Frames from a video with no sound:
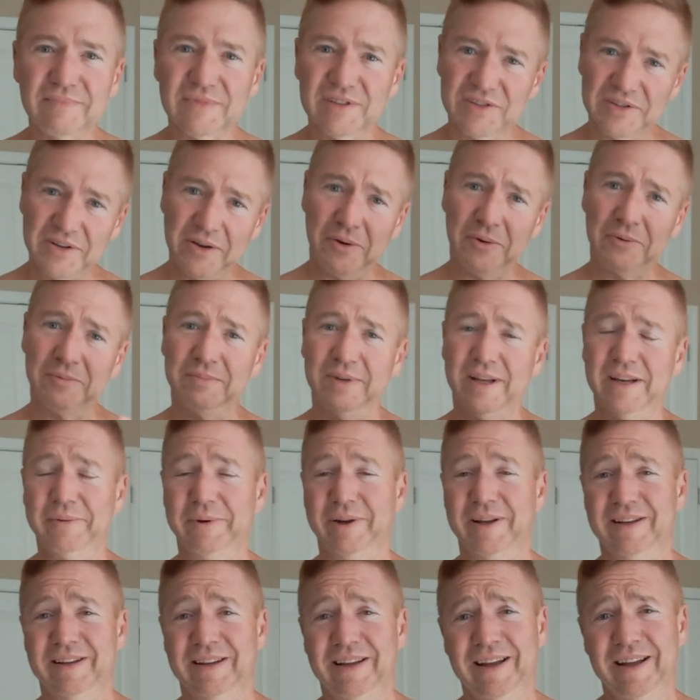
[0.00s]
So,
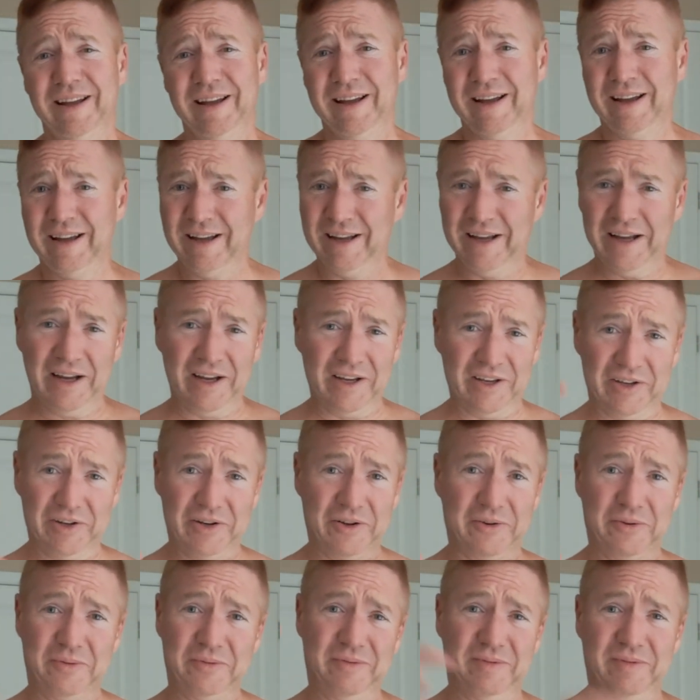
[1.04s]
anyway, you
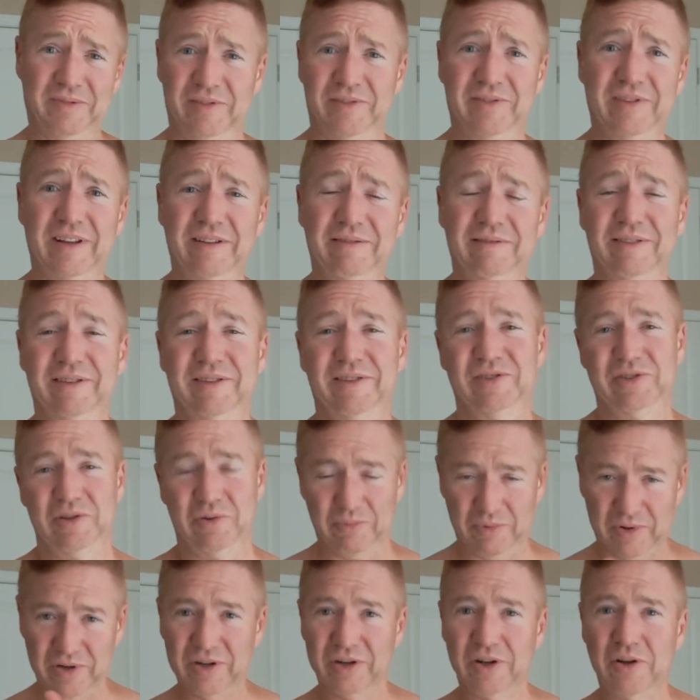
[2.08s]
know, that so
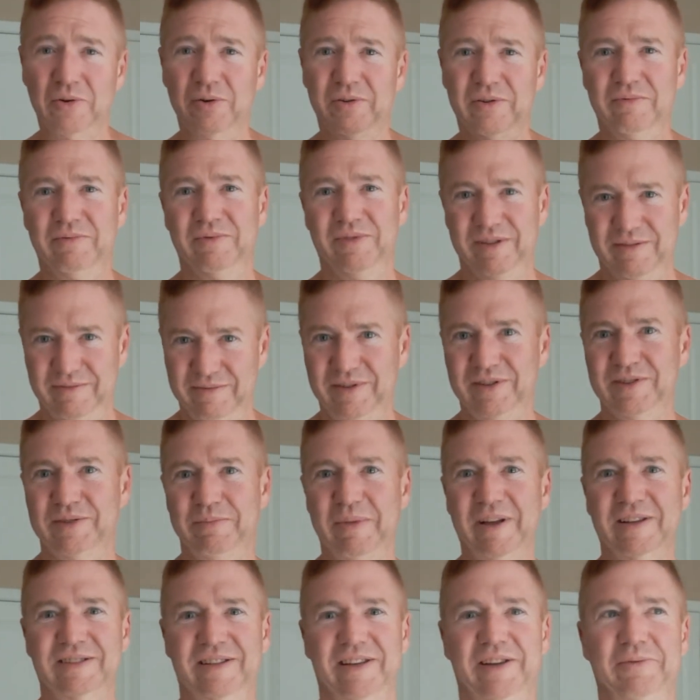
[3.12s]
we're going to go to this
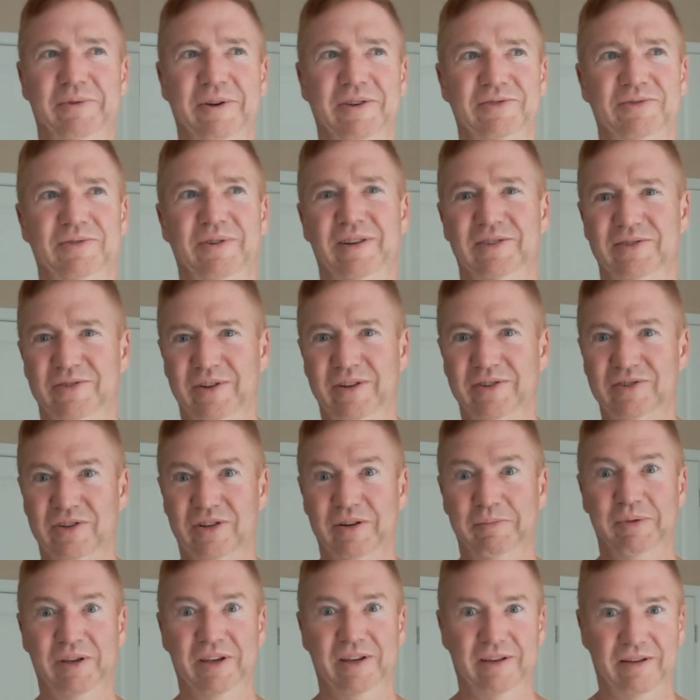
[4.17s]
Mexican restaurant. So that's
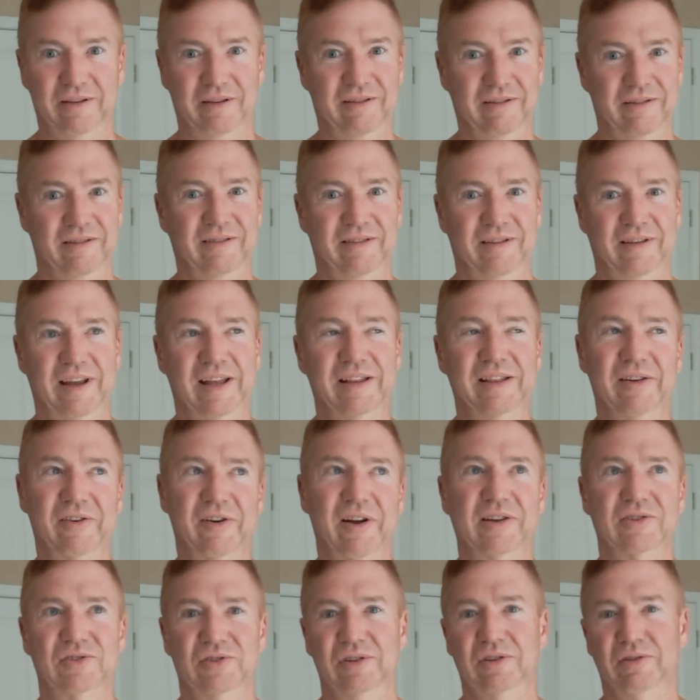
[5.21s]
going to be, and they're
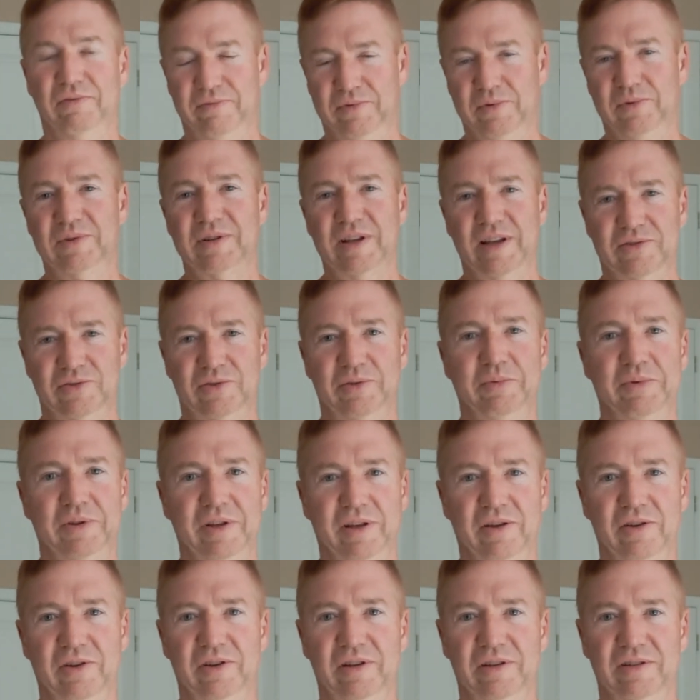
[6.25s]
actually, the food's actually
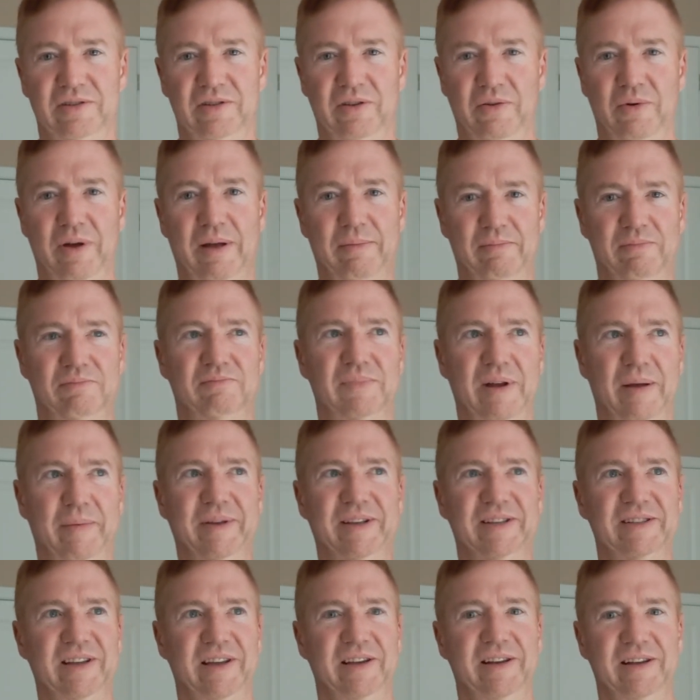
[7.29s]
really good. So I'm, I'm
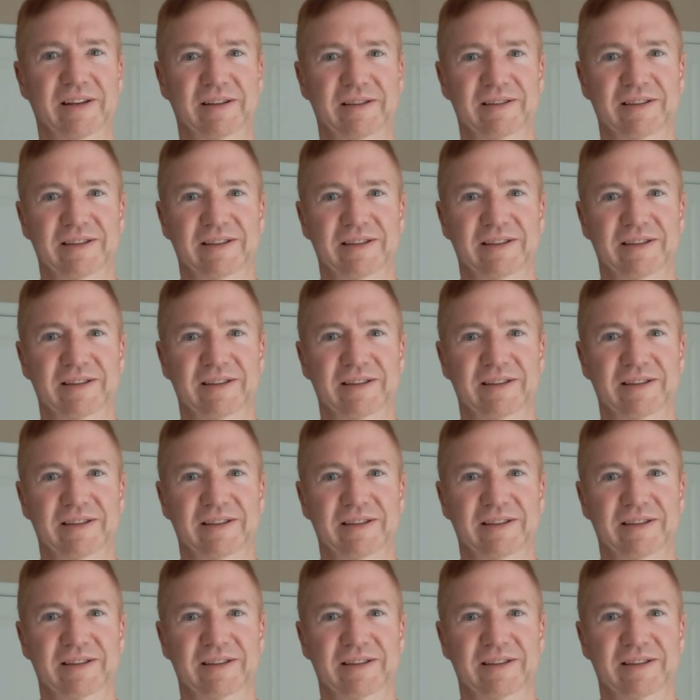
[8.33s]
excited.